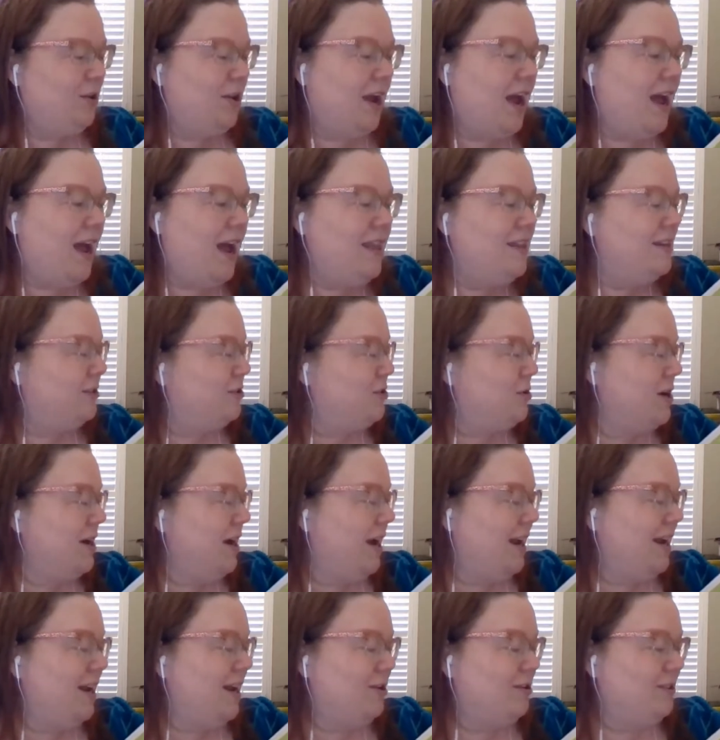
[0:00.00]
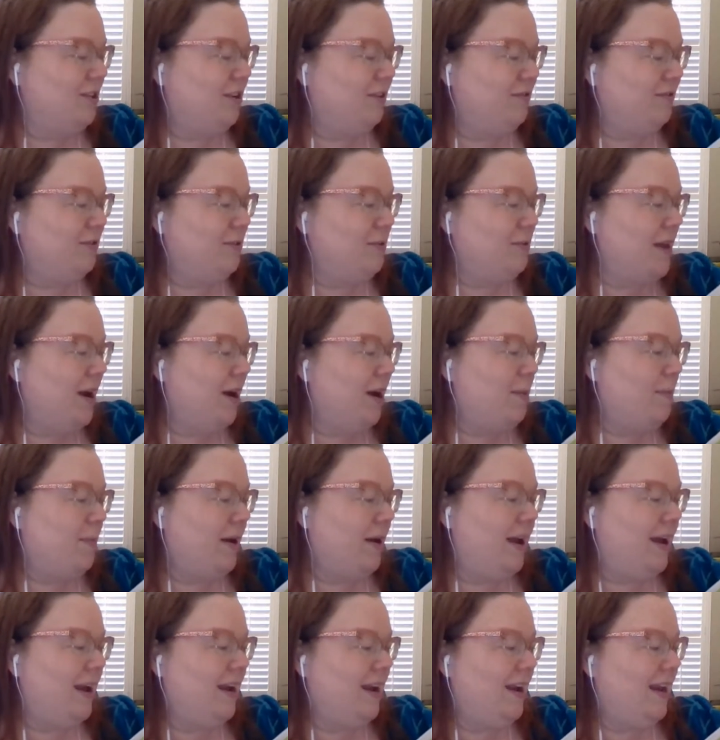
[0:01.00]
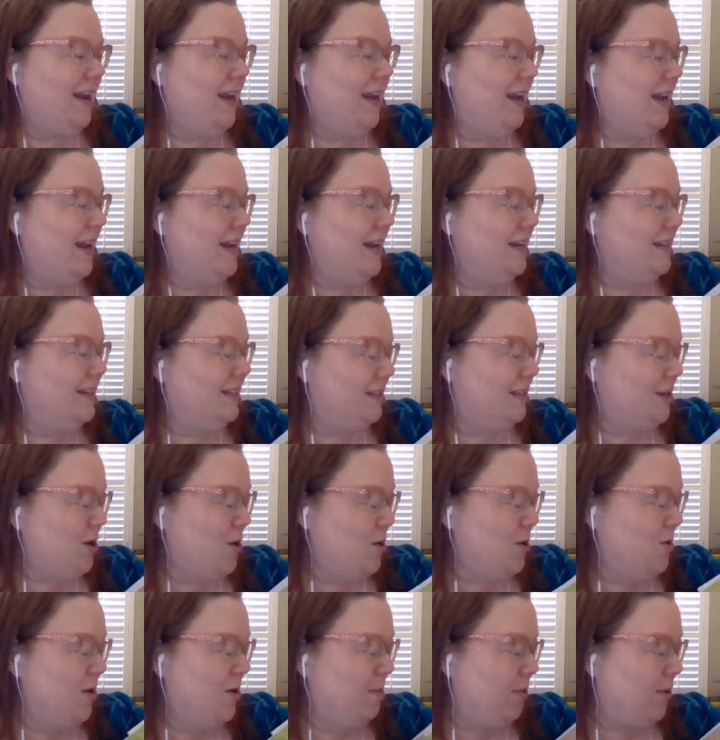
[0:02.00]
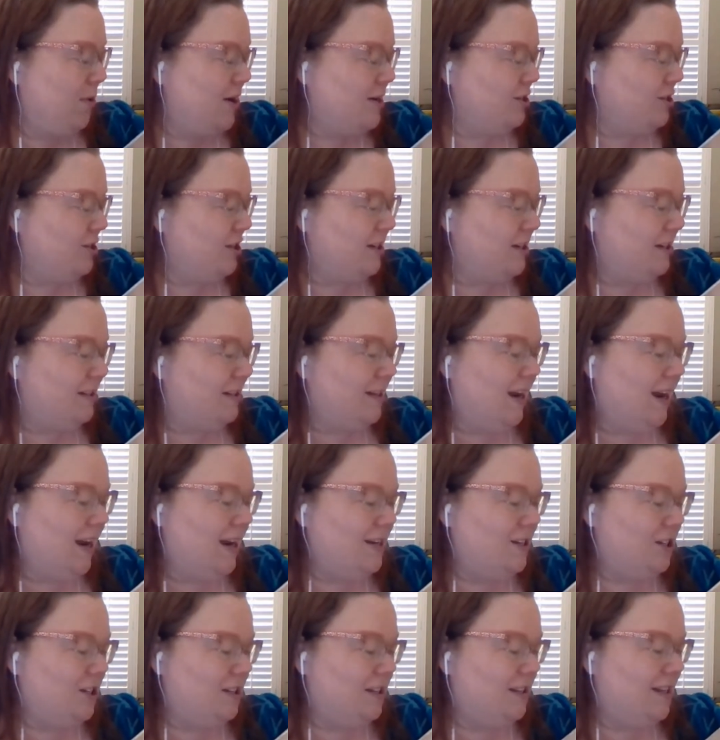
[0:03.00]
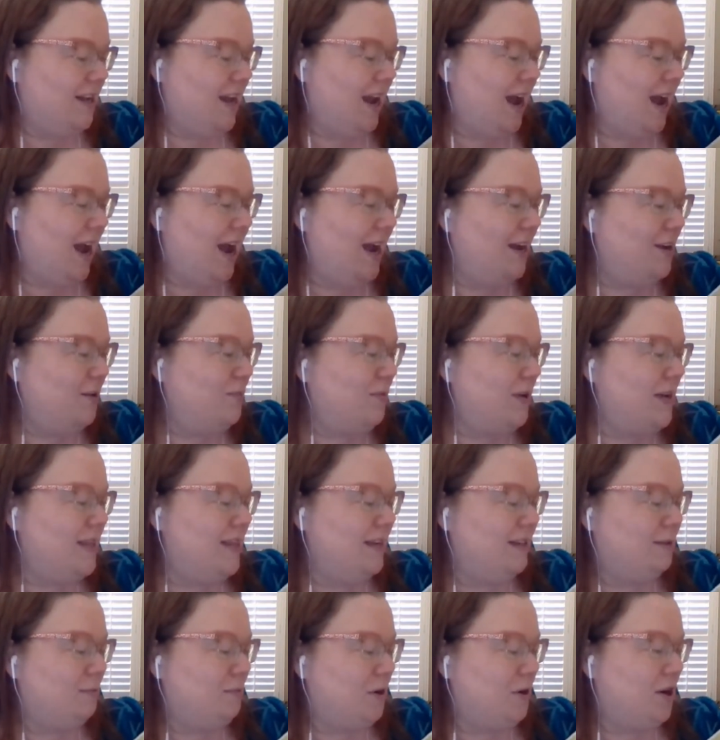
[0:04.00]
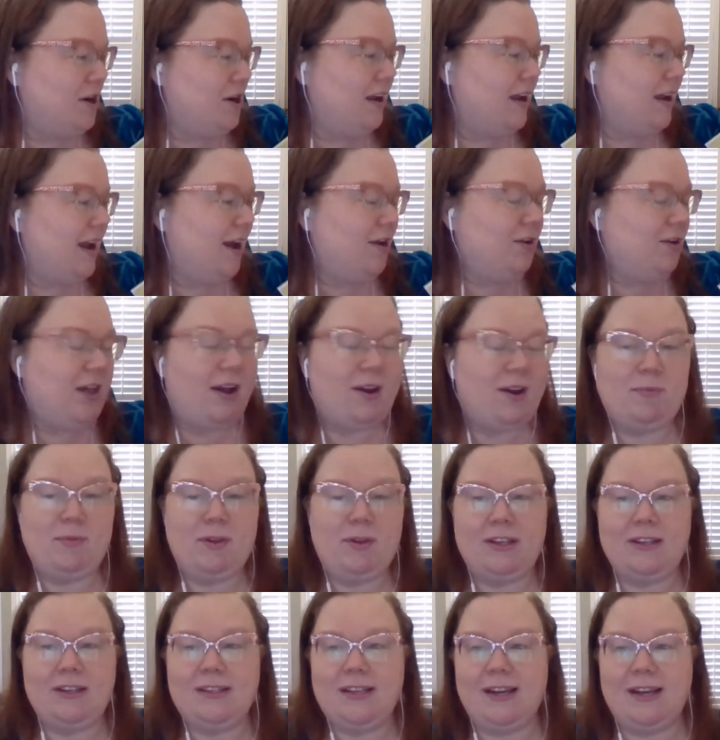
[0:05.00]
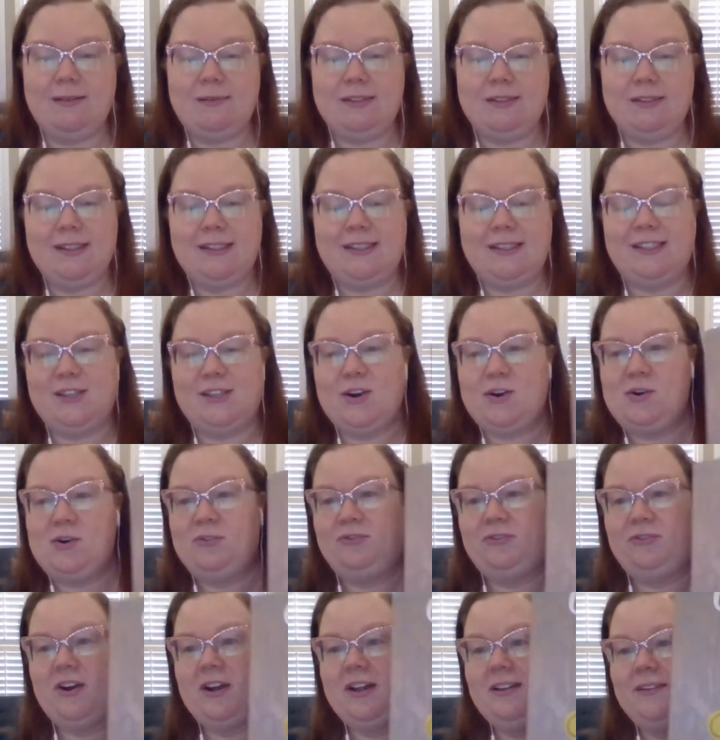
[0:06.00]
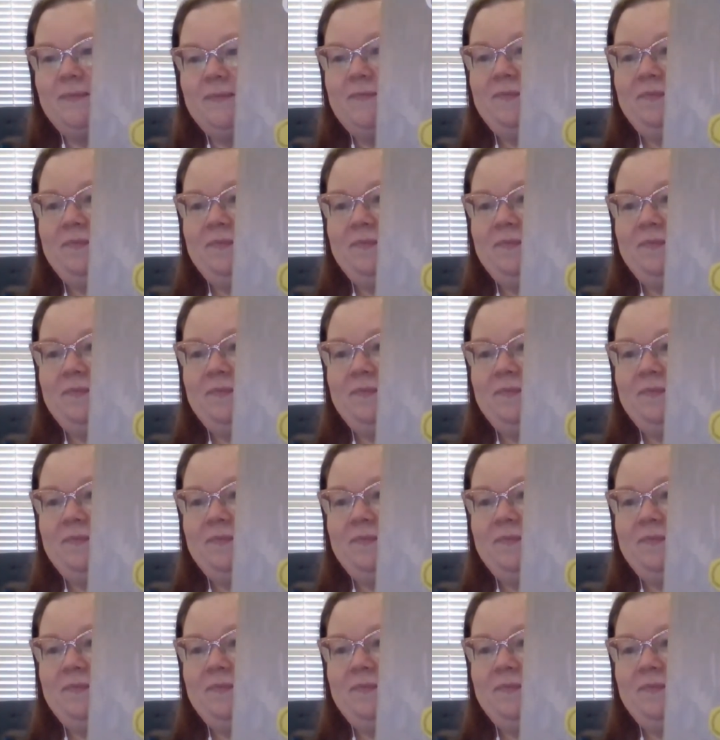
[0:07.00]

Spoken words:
the story kind of goes on from there, but it is so precious, and I could read this book out loud a million times. It's so fun.